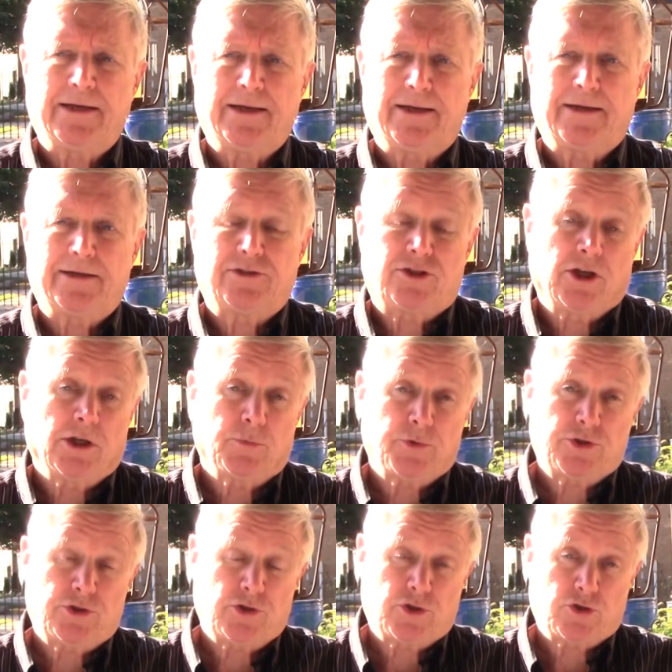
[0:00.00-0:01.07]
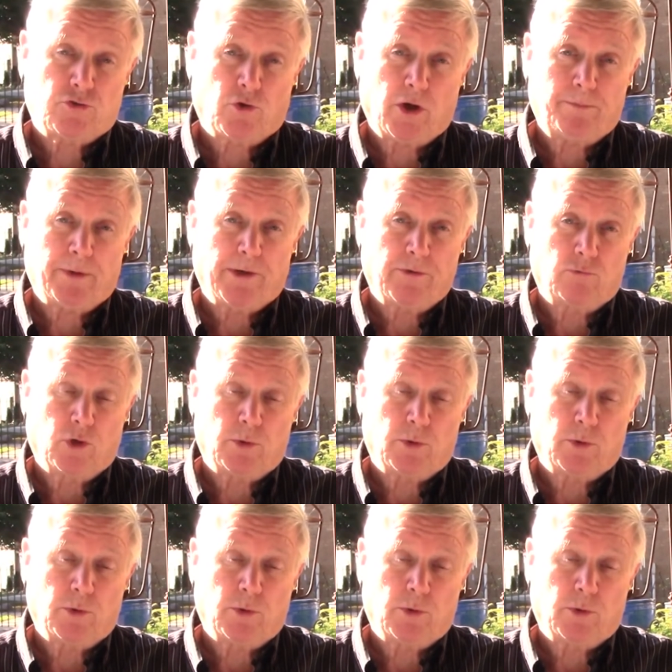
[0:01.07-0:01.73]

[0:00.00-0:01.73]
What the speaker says: until it was destroyed by the